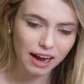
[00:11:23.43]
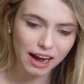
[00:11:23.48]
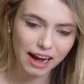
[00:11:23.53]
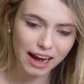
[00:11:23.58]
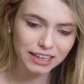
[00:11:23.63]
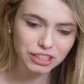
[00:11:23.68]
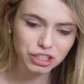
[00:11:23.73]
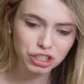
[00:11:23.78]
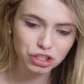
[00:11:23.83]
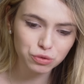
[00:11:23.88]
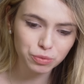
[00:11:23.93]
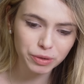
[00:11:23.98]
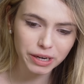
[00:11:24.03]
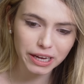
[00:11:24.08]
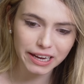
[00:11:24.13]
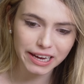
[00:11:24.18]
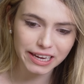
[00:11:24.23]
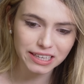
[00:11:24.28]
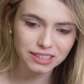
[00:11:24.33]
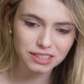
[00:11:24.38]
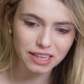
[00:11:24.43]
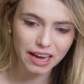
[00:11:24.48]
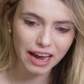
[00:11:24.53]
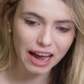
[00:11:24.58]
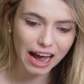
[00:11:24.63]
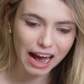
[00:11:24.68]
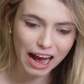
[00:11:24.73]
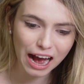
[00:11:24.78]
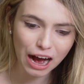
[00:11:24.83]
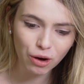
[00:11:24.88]
I just realized
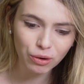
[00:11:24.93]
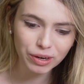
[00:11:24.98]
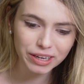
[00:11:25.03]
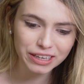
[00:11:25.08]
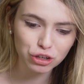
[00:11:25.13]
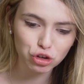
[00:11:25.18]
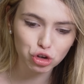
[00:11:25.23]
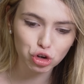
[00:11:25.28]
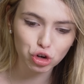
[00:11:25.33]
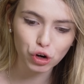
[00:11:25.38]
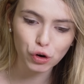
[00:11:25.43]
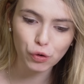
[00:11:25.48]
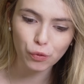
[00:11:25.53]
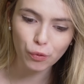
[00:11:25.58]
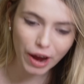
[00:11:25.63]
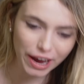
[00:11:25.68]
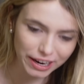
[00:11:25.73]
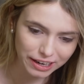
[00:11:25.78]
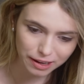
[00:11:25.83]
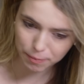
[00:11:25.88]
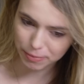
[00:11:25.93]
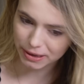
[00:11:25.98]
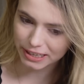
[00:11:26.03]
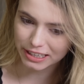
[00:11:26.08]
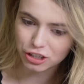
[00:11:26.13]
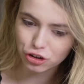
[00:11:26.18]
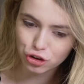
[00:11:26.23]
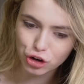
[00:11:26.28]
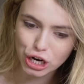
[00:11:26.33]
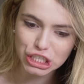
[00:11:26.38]
how incredibly
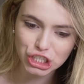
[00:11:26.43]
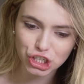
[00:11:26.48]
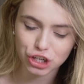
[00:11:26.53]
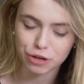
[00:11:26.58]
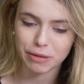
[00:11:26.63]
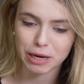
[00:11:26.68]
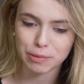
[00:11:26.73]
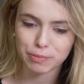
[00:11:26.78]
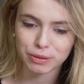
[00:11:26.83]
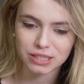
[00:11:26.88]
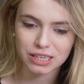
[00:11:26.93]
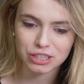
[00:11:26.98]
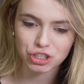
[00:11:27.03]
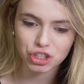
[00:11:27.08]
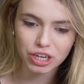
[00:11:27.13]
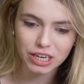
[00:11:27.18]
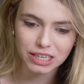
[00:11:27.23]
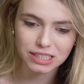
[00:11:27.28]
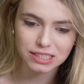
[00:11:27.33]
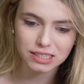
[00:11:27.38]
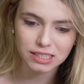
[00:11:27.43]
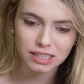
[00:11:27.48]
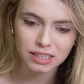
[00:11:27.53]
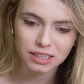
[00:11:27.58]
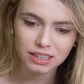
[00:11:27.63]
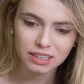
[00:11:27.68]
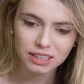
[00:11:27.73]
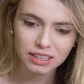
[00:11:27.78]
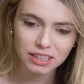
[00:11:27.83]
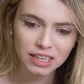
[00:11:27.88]
crushing my position is.
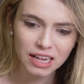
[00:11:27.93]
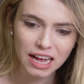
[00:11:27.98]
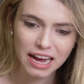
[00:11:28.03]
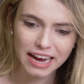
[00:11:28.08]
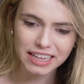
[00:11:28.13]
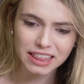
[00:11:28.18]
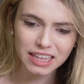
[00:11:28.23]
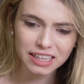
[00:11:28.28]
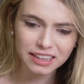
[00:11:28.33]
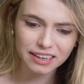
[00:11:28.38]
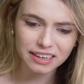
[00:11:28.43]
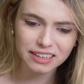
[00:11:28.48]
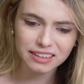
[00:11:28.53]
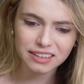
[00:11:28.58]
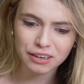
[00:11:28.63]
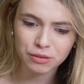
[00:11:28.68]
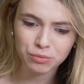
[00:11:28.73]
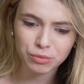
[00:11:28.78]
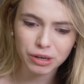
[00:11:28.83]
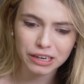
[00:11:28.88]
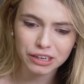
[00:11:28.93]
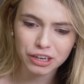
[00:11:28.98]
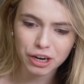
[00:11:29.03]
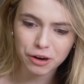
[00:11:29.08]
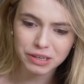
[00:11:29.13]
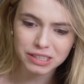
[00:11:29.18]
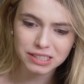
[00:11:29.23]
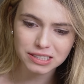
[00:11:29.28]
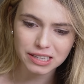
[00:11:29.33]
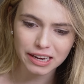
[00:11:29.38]
I think that he didn't really
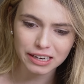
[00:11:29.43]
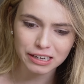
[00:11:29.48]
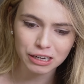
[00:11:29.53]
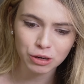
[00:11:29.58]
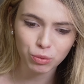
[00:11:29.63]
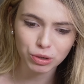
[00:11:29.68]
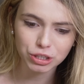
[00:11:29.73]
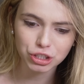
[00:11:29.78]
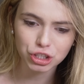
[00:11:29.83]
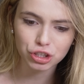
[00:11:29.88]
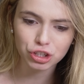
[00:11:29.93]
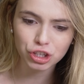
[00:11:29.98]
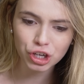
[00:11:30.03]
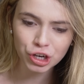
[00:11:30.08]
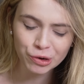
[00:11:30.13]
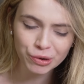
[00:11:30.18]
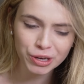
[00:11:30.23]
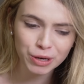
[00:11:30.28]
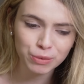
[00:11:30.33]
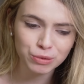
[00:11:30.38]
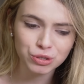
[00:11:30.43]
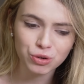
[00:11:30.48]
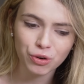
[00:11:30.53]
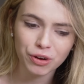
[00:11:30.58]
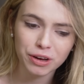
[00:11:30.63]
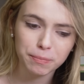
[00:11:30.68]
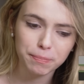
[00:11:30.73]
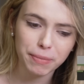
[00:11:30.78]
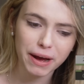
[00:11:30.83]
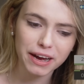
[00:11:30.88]
know exactly what to do. He was
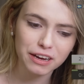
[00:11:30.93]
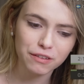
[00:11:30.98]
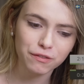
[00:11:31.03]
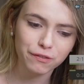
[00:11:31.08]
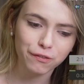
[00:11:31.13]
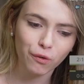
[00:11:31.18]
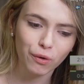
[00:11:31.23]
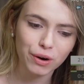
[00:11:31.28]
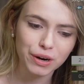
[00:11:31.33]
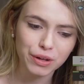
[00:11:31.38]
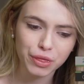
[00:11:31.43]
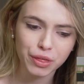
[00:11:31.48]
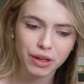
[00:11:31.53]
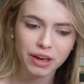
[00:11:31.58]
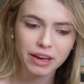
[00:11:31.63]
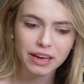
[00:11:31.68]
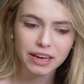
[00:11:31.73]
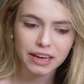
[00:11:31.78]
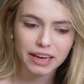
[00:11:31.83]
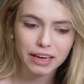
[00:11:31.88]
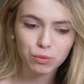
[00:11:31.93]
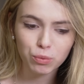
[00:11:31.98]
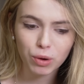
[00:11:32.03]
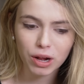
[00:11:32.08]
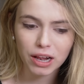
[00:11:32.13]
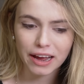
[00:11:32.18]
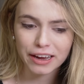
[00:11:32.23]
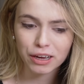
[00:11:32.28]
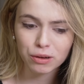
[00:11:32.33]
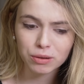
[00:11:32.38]
going back and forth, and
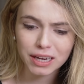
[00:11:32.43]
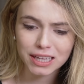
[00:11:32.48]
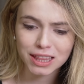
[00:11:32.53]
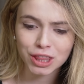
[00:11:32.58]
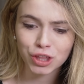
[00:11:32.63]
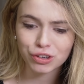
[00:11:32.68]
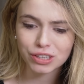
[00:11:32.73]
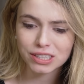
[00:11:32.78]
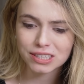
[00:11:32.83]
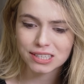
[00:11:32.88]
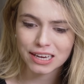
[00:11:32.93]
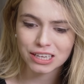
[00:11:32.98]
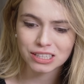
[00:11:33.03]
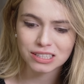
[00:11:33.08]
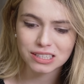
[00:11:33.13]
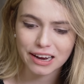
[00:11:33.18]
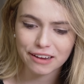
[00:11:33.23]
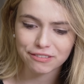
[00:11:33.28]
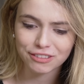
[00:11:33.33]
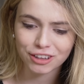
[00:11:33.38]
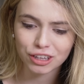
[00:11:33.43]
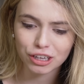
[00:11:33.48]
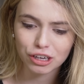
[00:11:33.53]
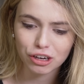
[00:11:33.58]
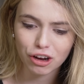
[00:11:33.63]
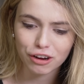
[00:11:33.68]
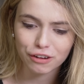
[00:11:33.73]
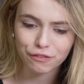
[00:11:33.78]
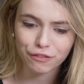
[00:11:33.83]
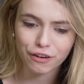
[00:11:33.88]
while I only had 30 seconds left on the
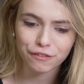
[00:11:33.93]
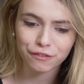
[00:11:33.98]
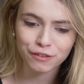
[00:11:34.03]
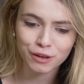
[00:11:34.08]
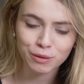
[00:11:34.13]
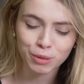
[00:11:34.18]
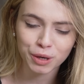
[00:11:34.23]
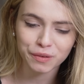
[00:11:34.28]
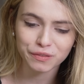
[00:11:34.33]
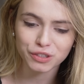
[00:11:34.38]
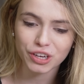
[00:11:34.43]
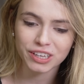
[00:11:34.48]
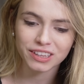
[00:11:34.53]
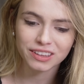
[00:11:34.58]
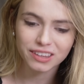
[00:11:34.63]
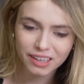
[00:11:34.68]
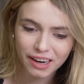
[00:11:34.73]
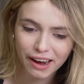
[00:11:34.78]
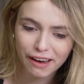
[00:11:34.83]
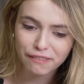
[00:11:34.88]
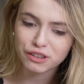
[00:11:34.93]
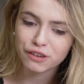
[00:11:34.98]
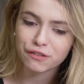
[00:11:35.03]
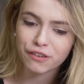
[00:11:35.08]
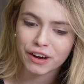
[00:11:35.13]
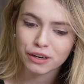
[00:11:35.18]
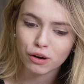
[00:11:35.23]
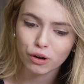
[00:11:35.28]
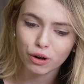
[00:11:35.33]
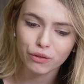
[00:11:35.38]
clock for a few moves, I did have to
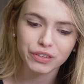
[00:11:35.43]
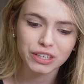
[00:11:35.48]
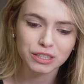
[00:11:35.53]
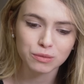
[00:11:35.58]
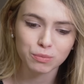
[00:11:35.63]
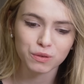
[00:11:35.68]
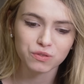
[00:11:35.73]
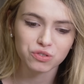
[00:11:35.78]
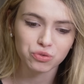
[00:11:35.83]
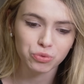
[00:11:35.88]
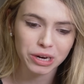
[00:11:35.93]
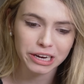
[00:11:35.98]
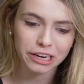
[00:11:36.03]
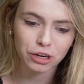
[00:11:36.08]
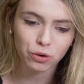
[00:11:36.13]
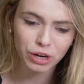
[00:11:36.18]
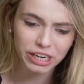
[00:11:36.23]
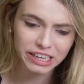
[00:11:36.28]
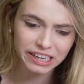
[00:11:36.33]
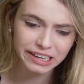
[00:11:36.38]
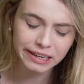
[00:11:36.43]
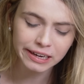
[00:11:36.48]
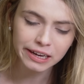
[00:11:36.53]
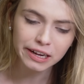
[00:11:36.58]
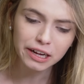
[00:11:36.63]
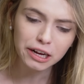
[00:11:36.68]
find all of these moves really quickly.